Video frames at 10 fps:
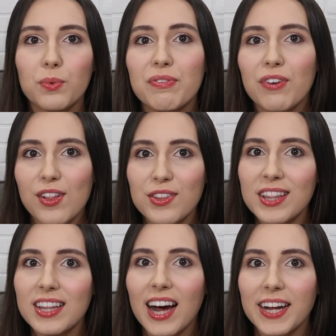We follow the
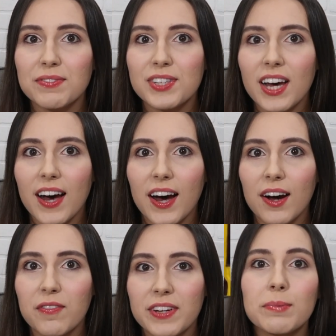lives
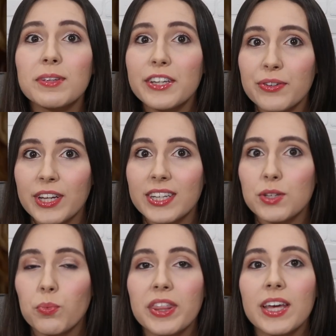of family
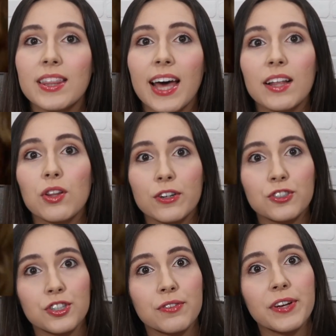units within that
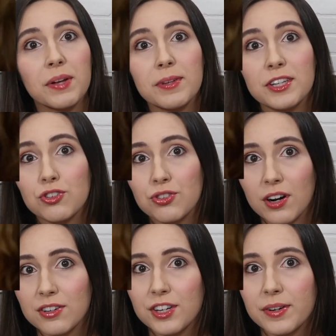larger family
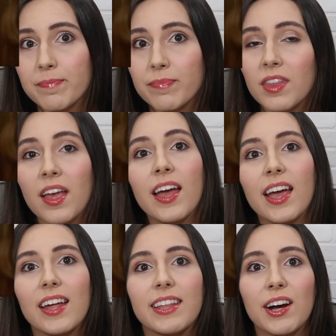structure.
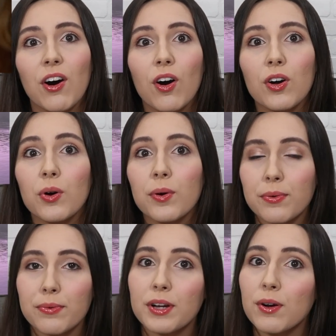And they all go
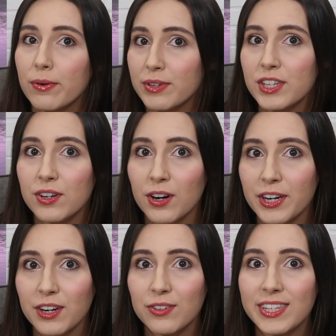through their own
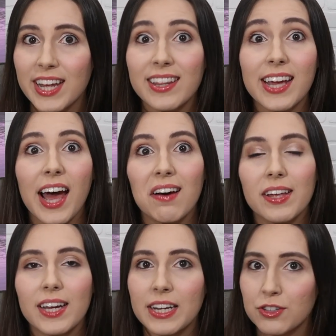scenarios, and they have
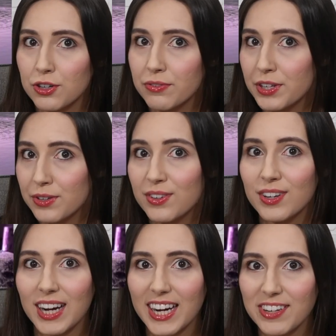that interview
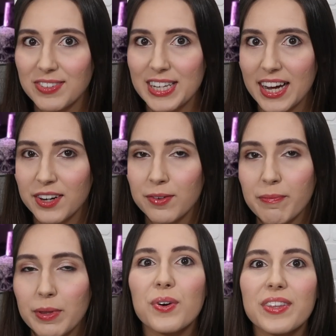kind of
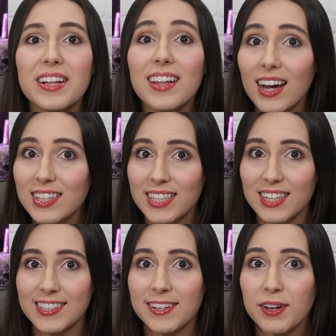style, where the
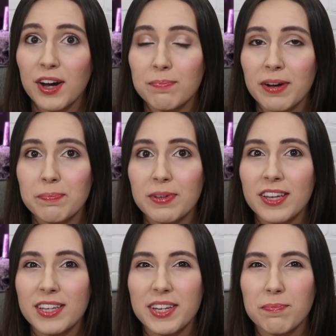classic sitcom might
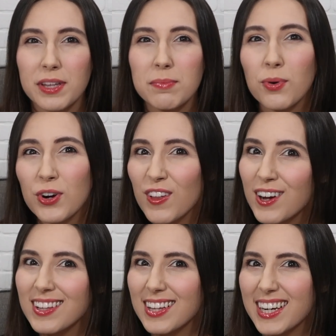be something more
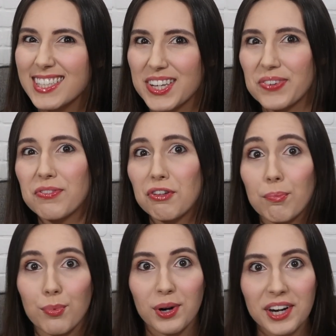along the lines of
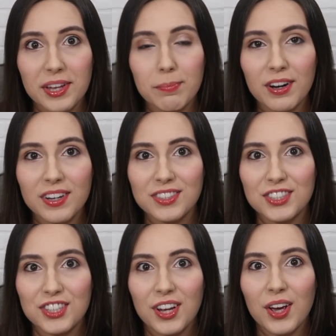the Brady
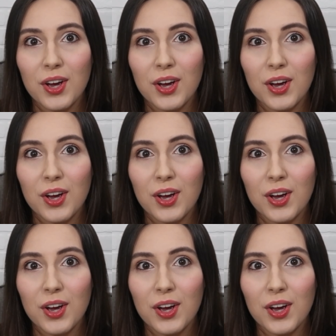Bunch